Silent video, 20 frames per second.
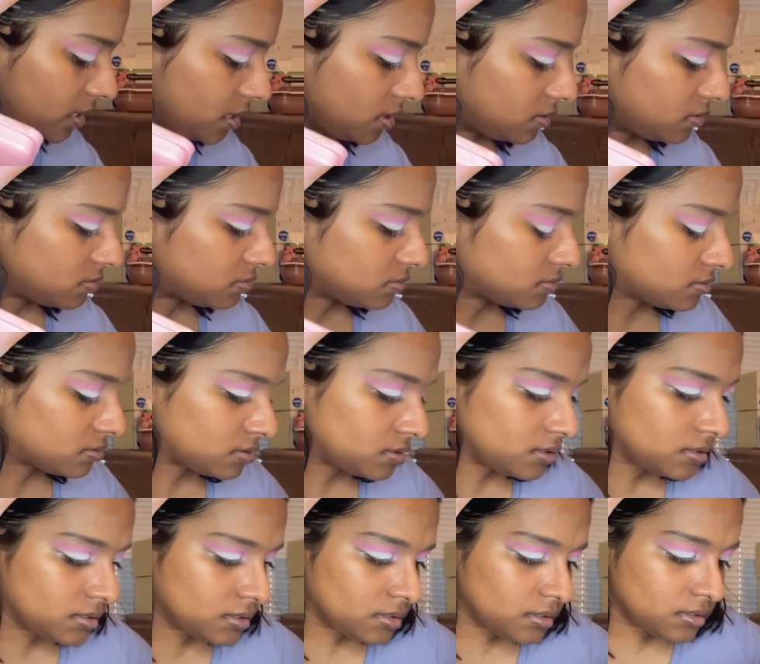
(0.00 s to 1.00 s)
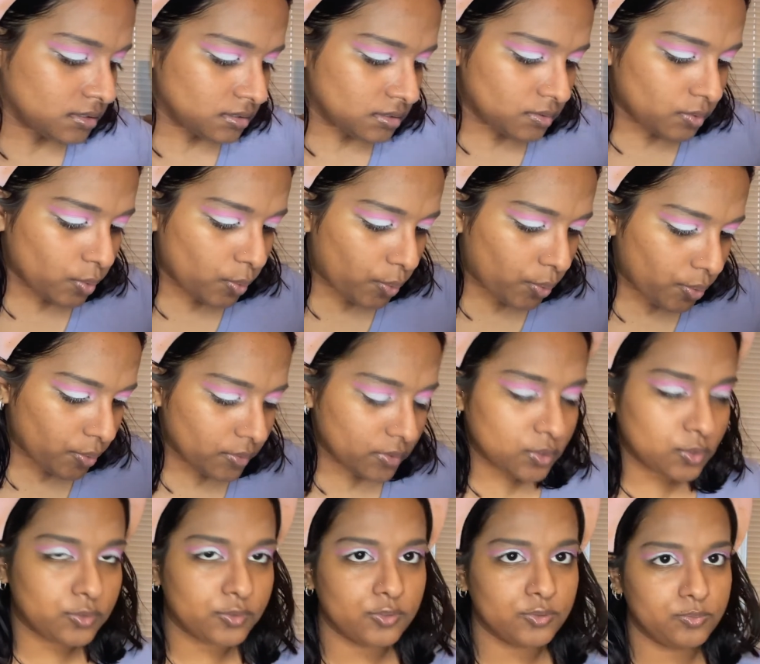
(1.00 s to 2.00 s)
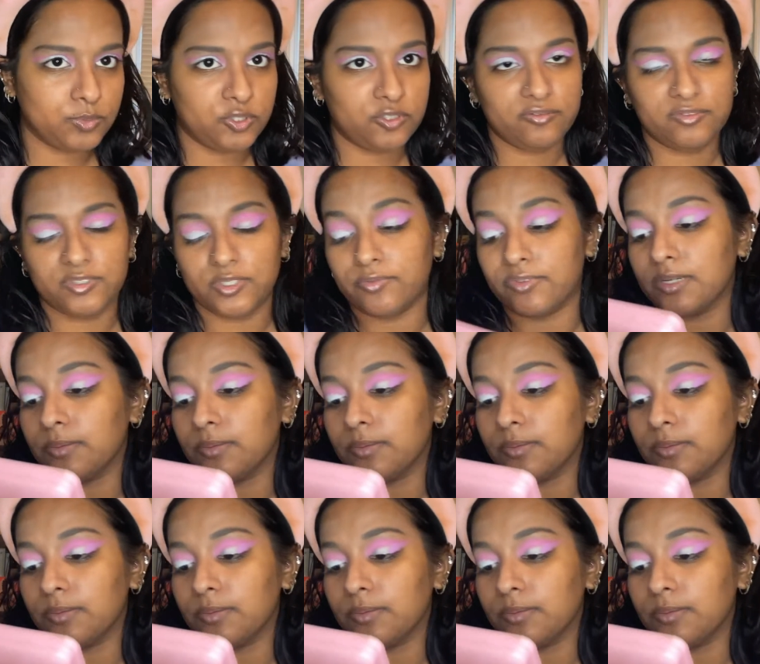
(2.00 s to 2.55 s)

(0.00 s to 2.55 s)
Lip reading: I used? Cool Moves. You wanna